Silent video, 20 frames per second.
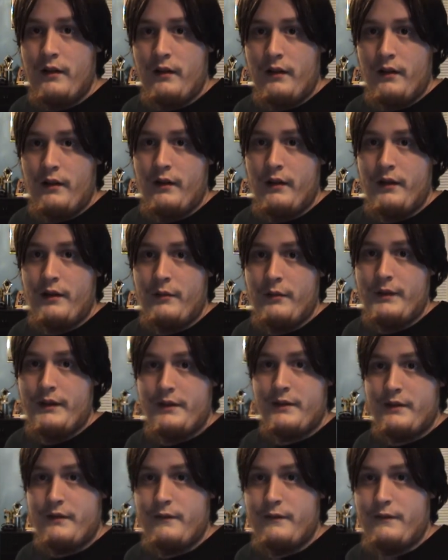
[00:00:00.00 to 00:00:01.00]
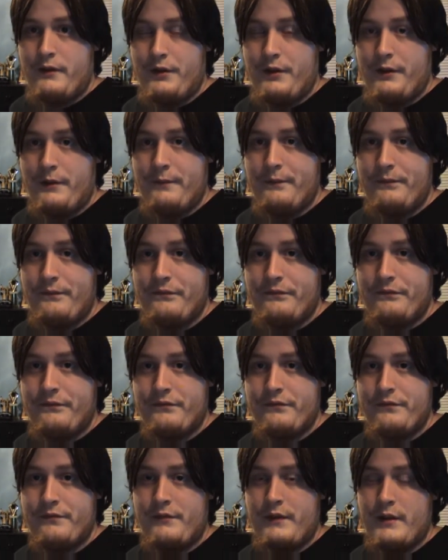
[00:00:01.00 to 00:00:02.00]
I don't want this to fall.
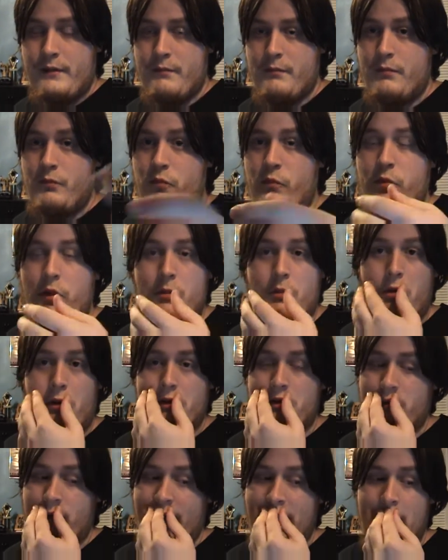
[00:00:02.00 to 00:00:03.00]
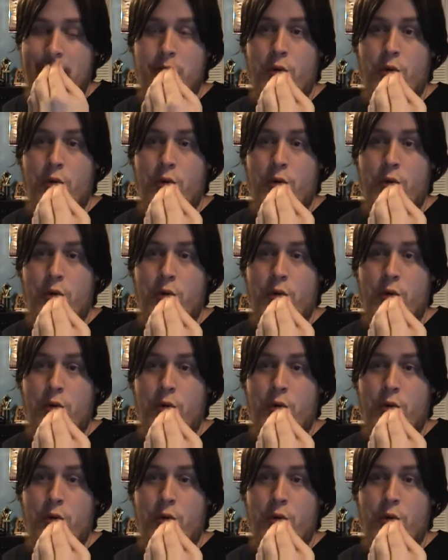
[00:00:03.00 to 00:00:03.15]
Put more terrain up,